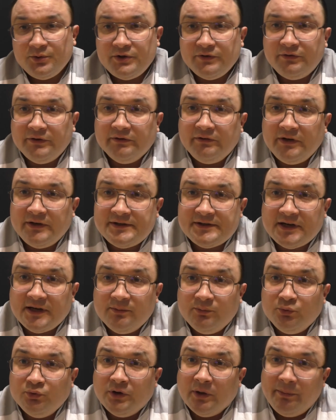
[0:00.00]
picture to
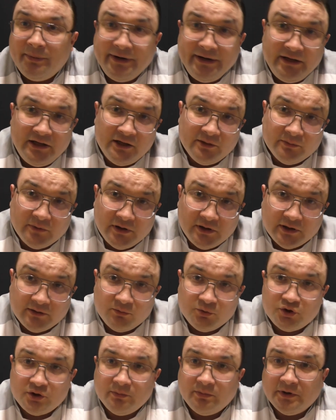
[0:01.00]
increase.
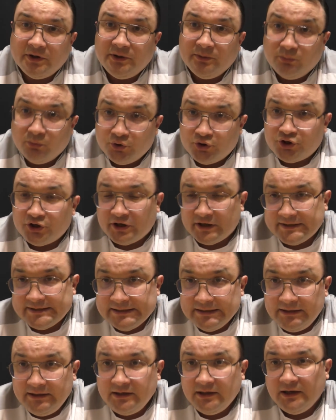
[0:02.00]
So this
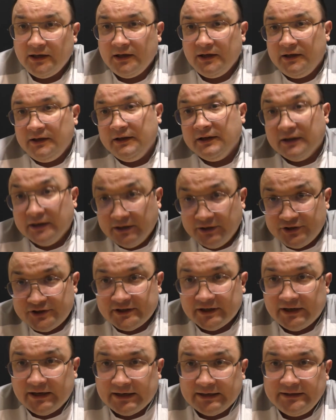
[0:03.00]
problem has to be
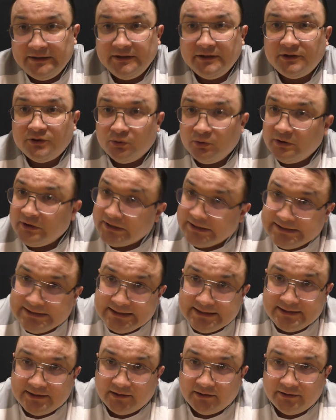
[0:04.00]
treated by antifungal
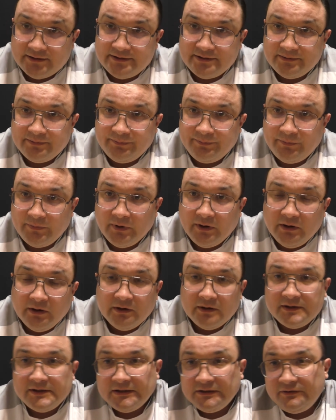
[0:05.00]
medications.
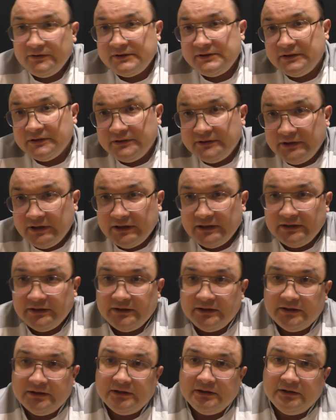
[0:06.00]
The
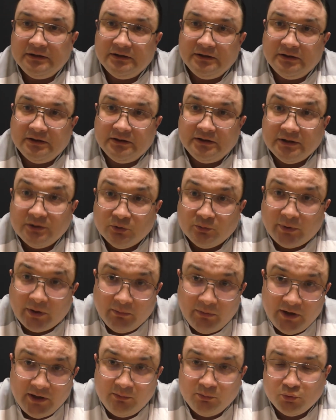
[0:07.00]
patient had
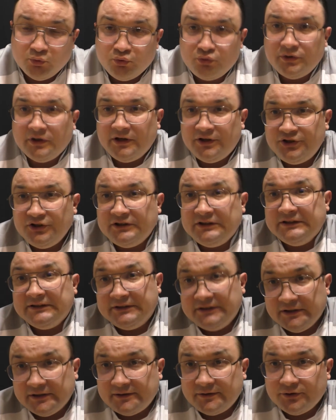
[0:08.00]
ketoconazole
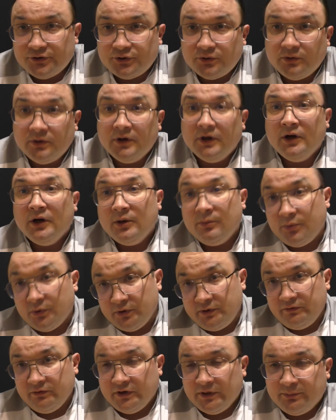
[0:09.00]
prescribed, external
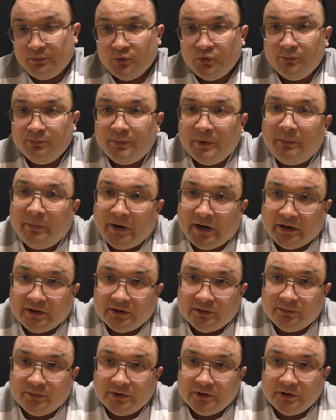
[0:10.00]
ketoconazole
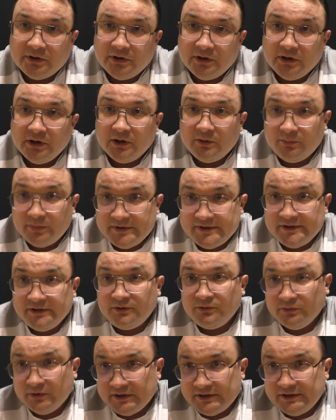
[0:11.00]
cream,
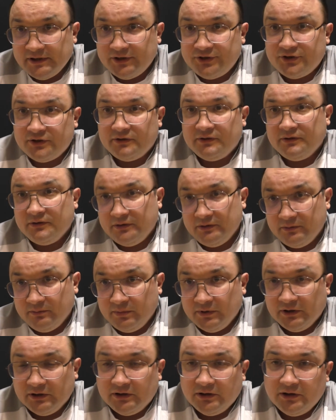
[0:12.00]
tablets internally and
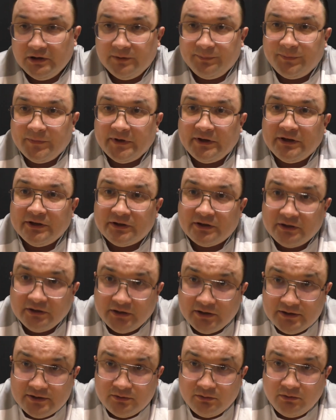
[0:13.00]
intramuscular
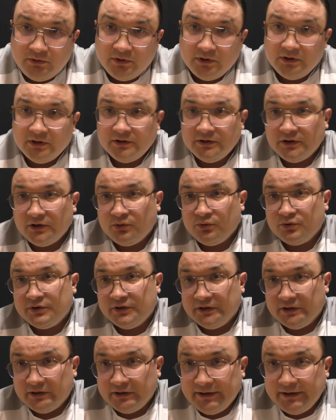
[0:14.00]
longidaza injections.